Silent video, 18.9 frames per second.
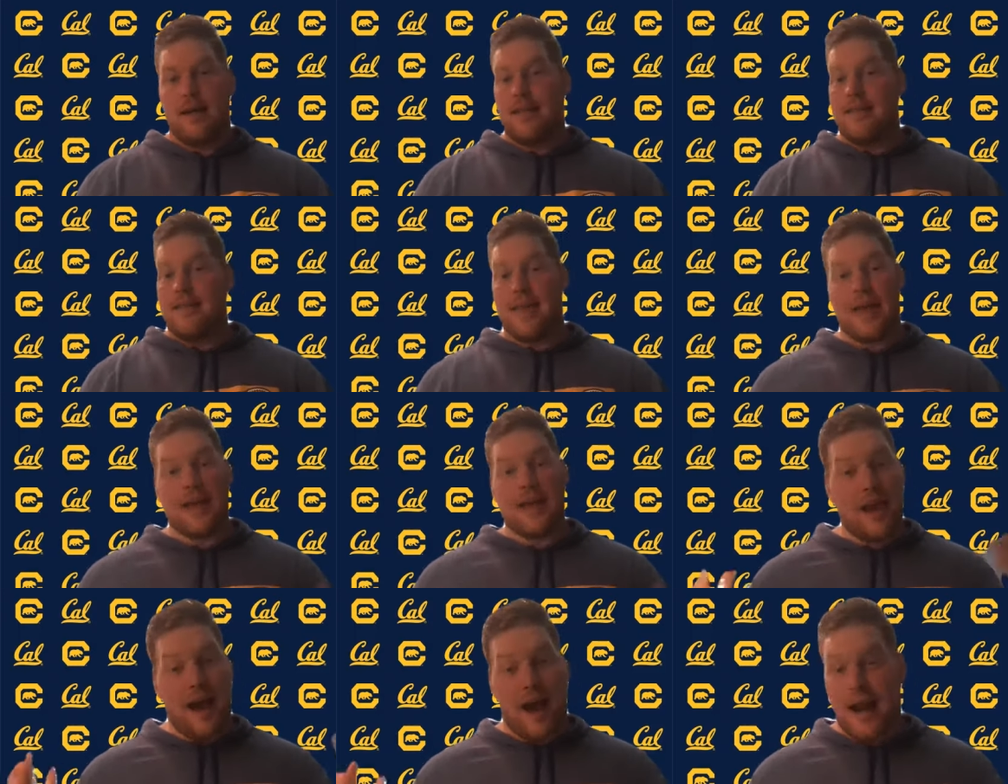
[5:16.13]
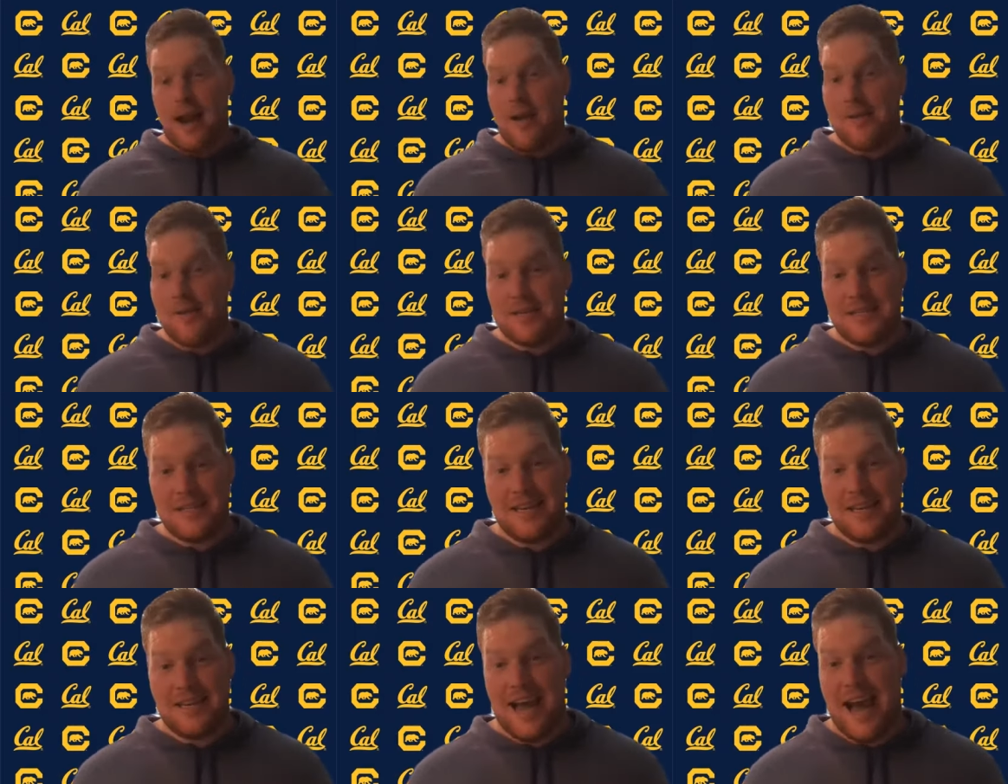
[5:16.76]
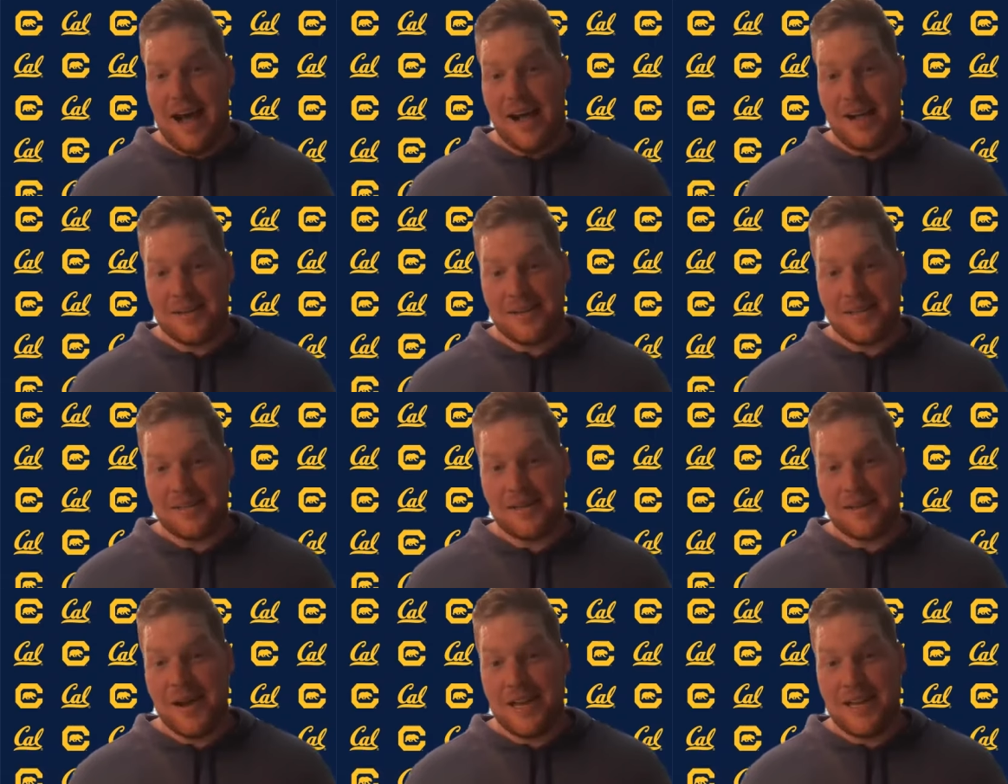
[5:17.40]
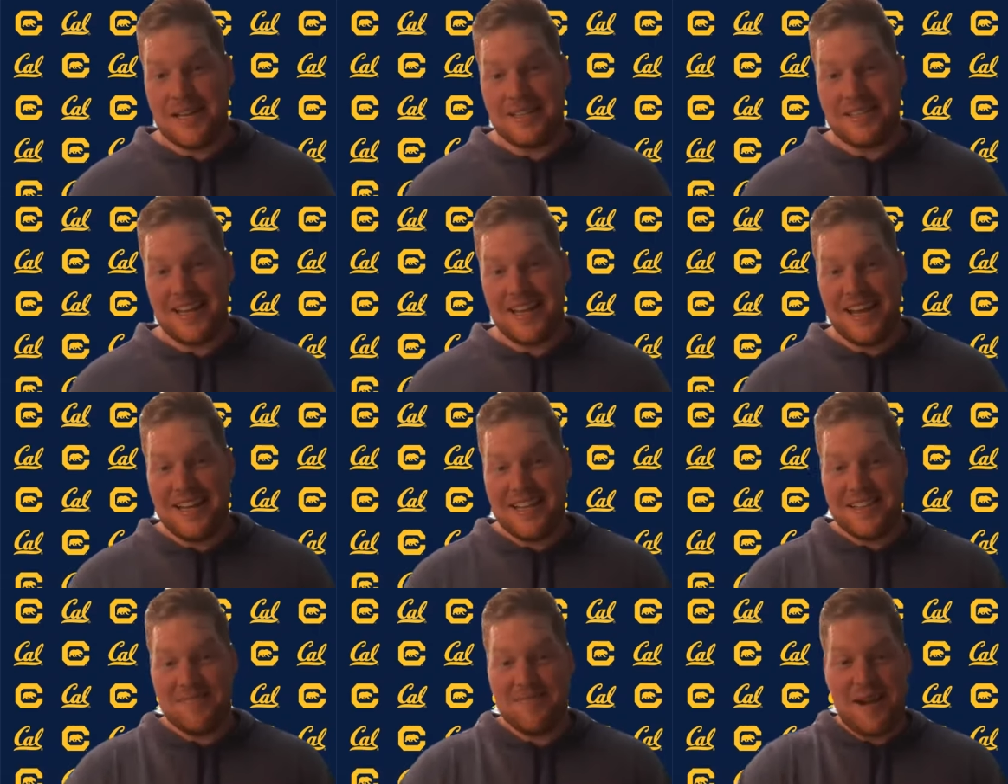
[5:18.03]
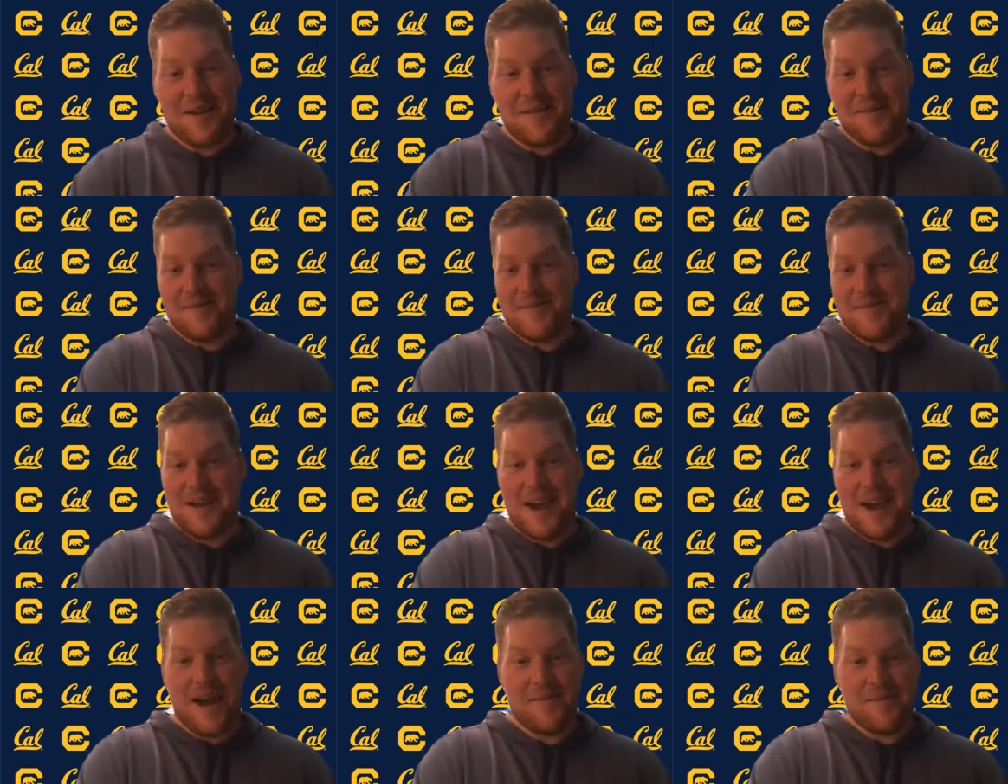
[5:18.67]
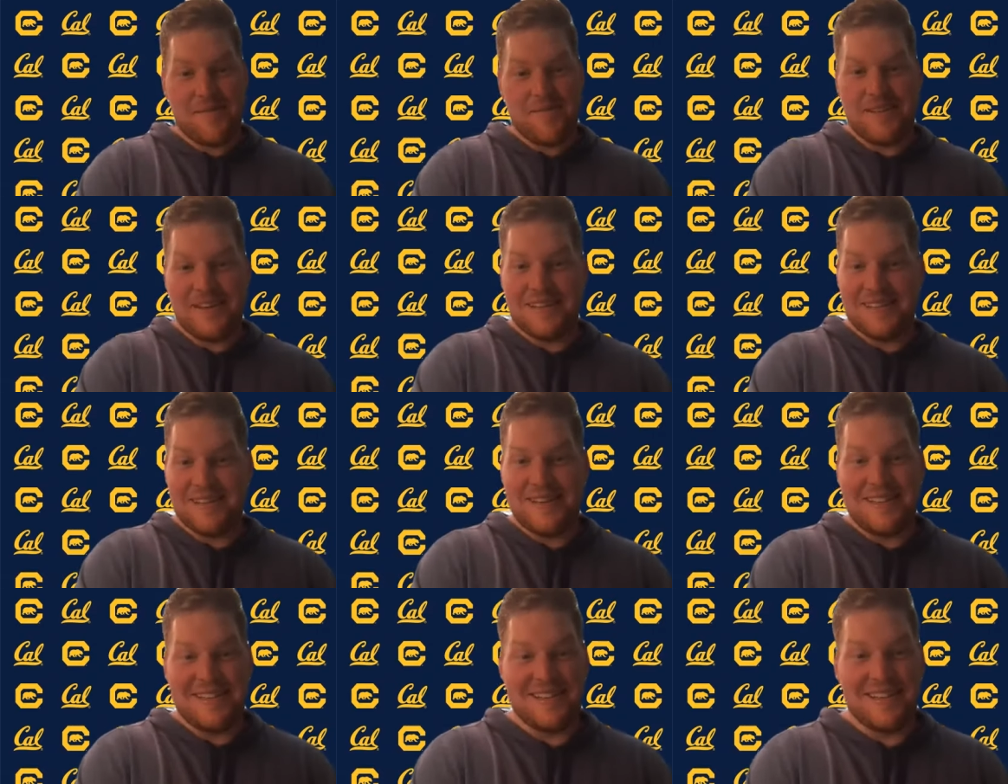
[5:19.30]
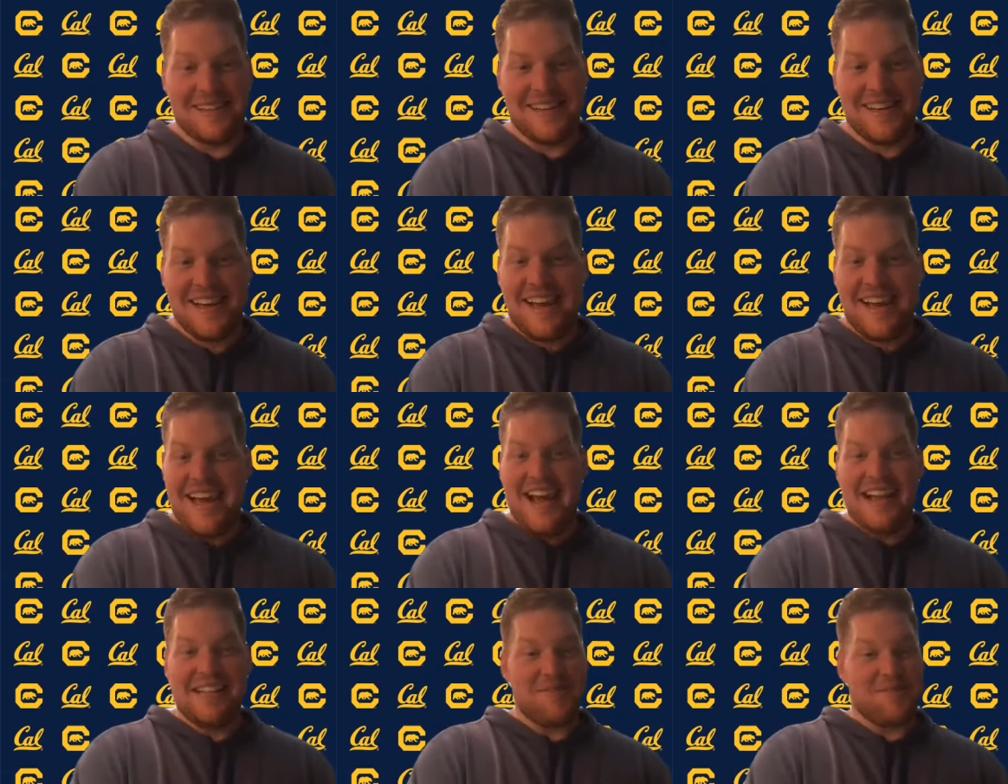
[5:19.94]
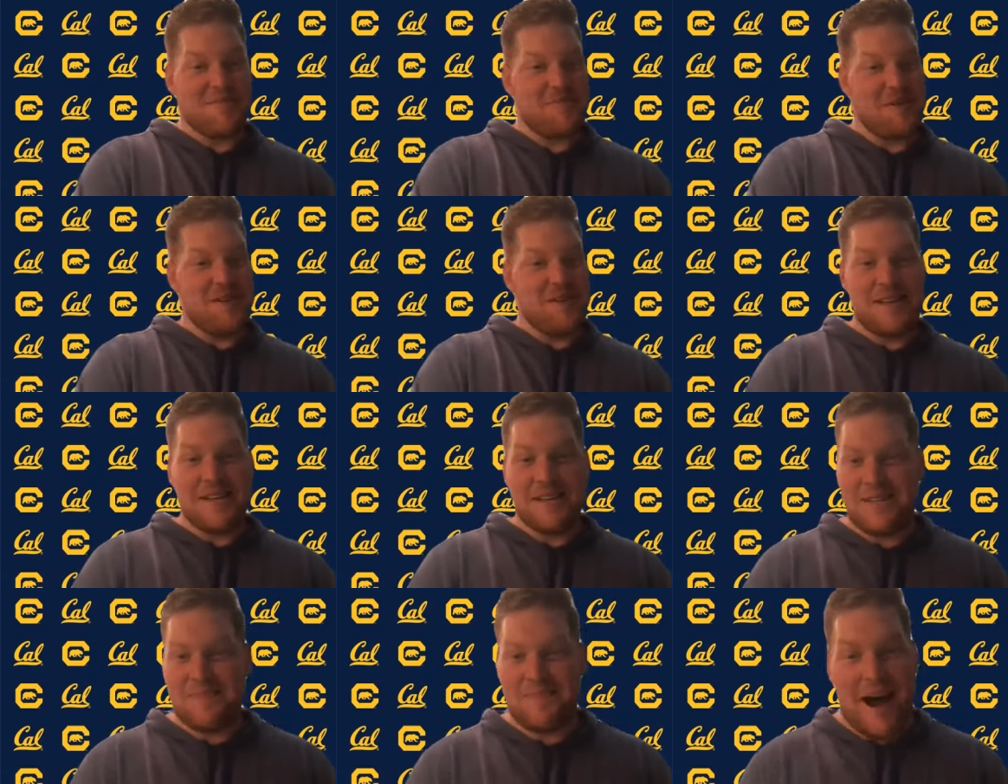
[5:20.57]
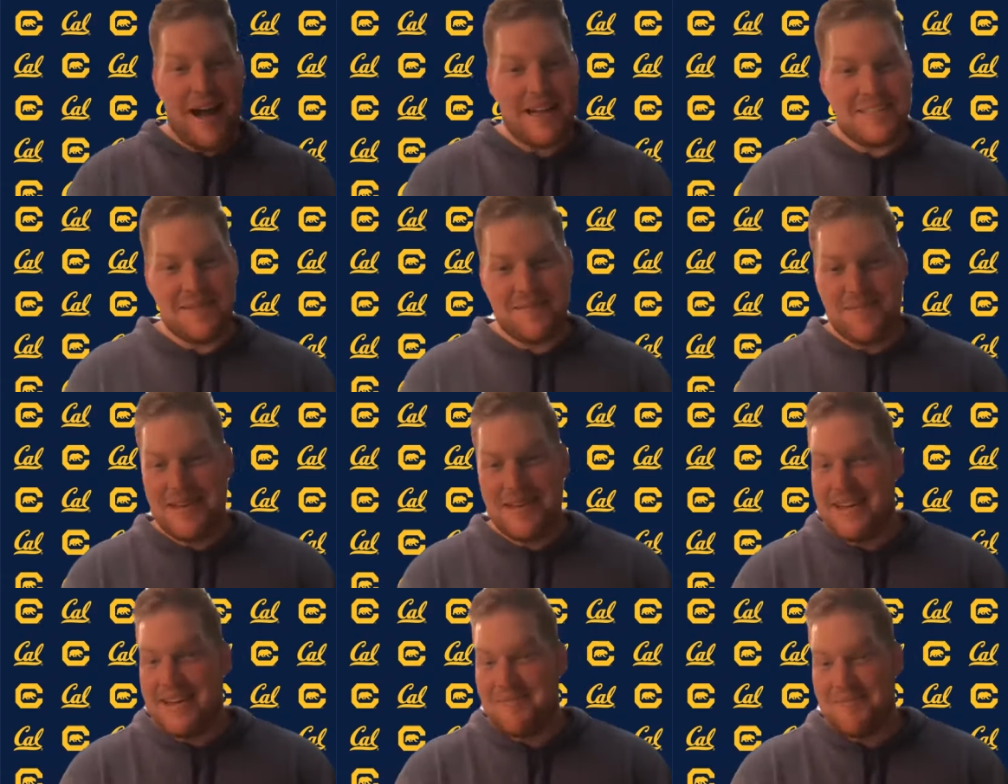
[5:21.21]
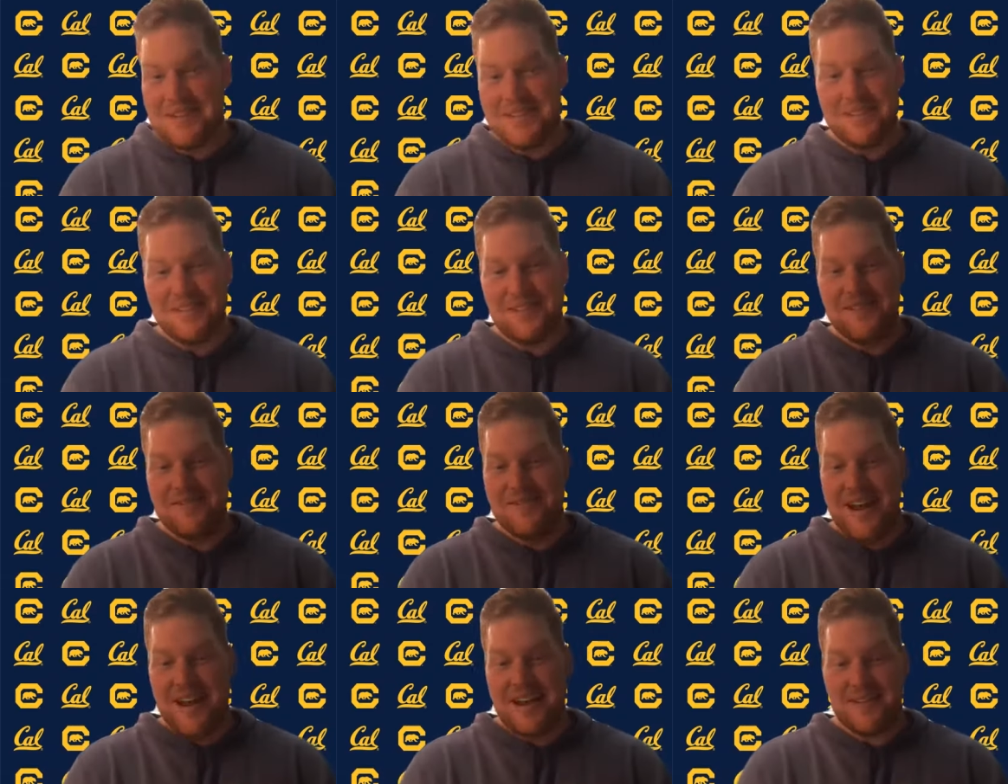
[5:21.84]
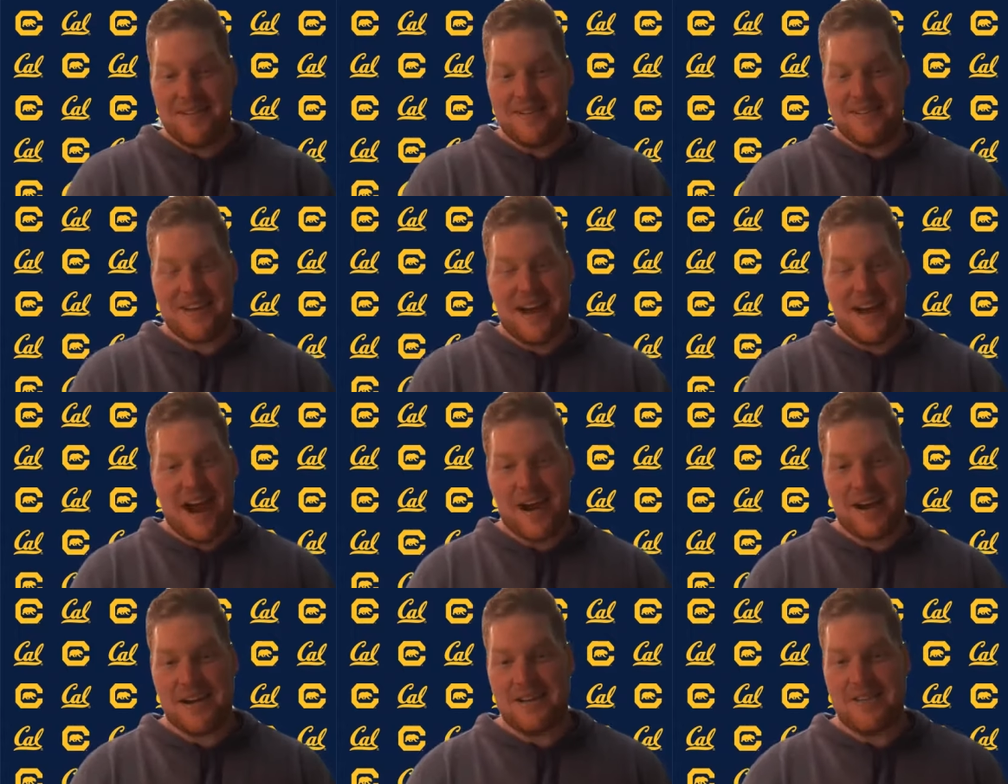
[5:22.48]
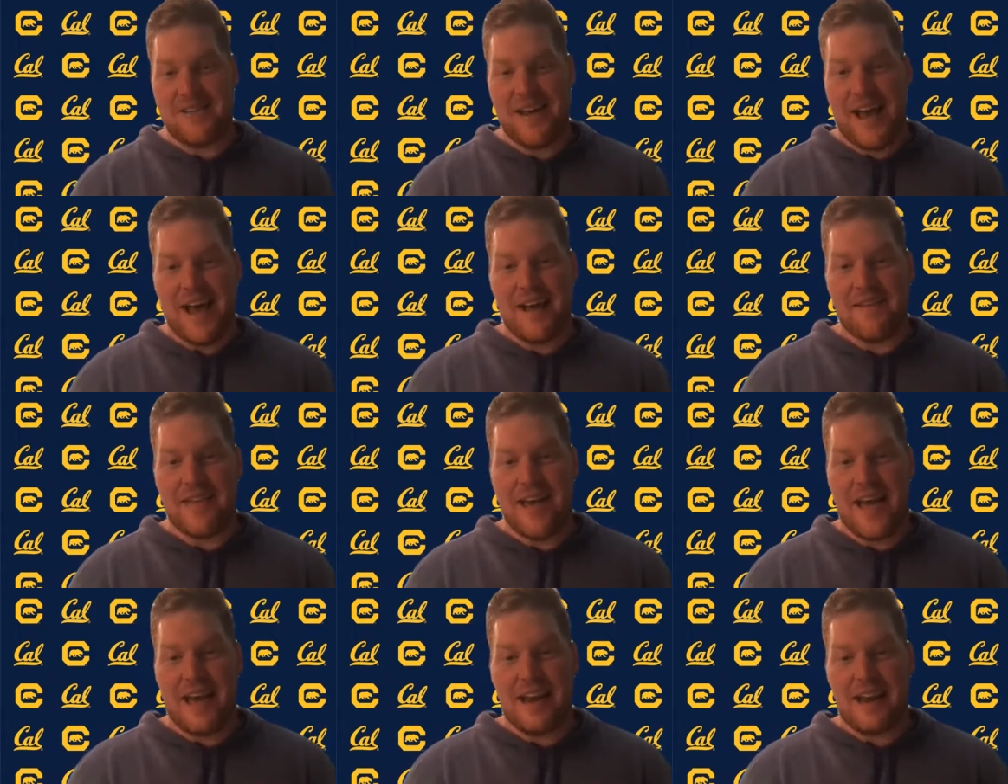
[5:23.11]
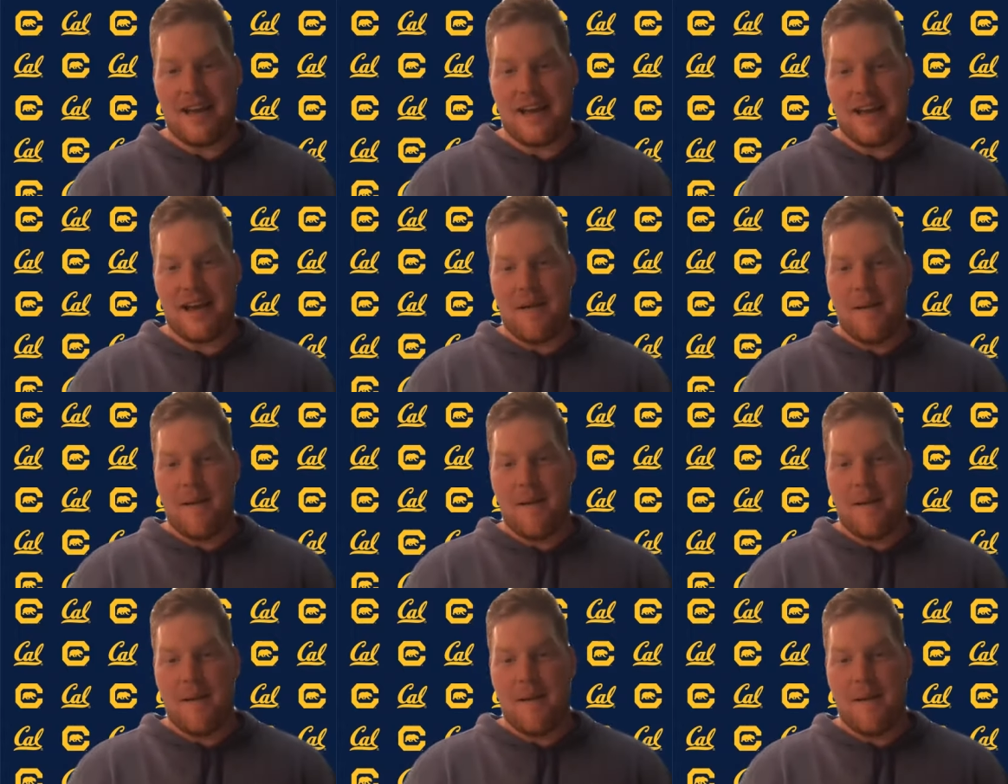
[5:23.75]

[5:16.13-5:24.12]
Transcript: thank God I went to Cal is all I can say in this medical retirement because it's a it's a really good spot to be in once you do medically retire and you have that uh,